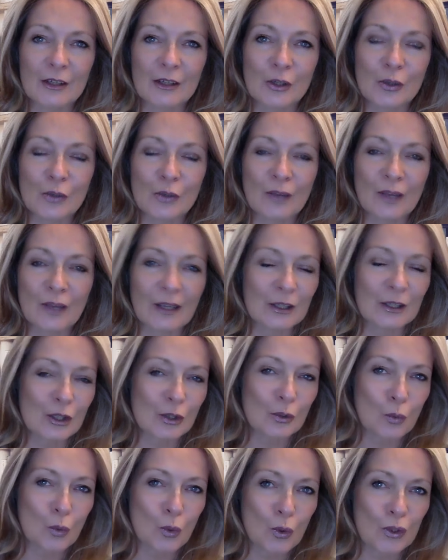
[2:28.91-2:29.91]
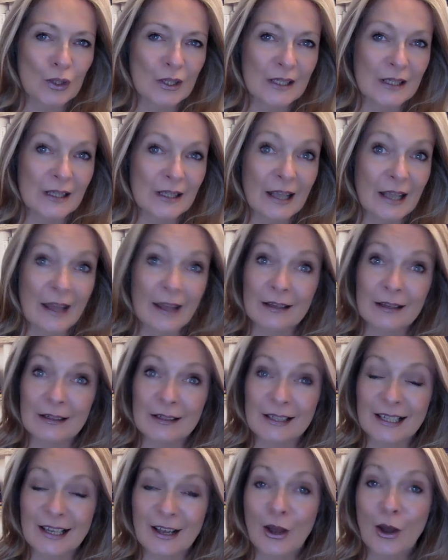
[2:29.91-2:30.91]
duvet towards the
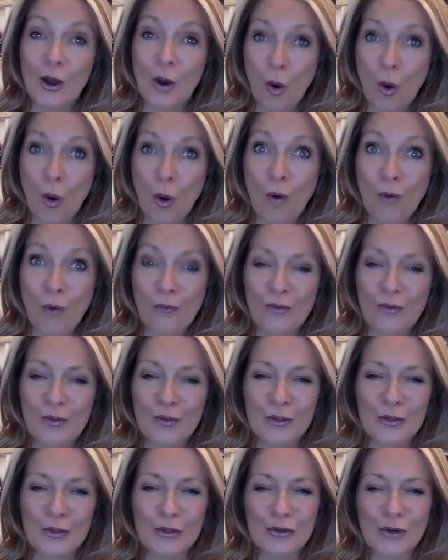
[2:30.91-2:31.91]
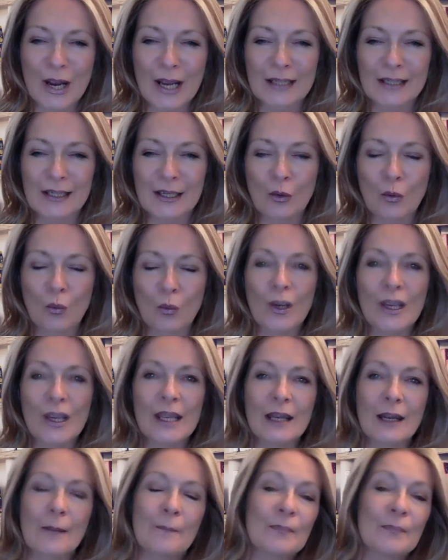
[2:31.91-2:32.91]
end of the trading week,